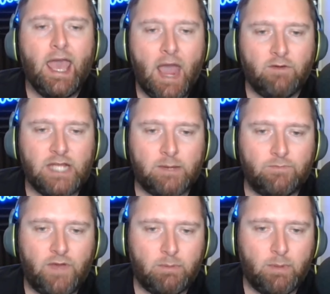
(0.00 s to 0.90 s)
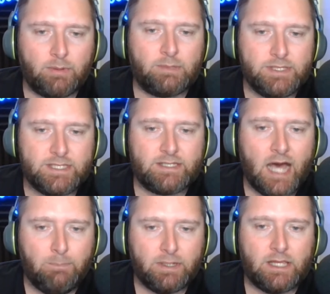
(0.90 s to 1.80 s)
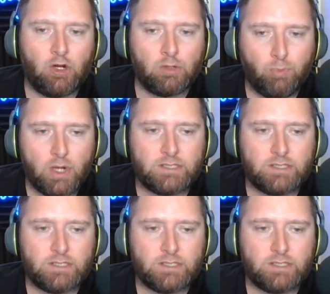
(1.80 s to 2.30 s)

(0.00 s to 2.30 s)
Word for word: Every time a family member completes a topic, they earn points